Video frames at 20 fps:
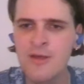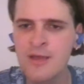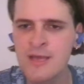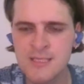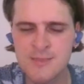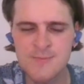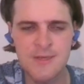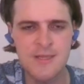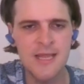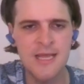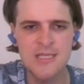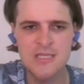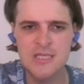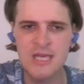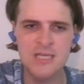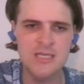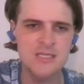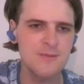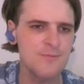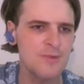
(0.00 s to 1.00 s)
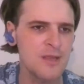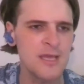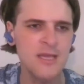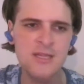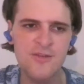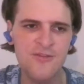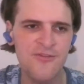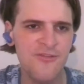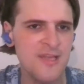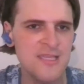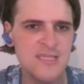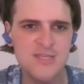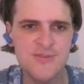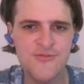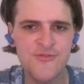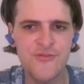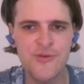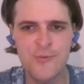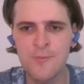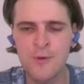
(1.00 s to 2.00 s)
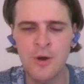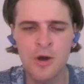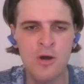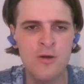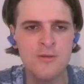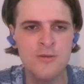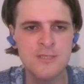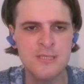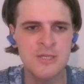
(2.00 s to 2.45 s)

It's been that change to playing defensive football,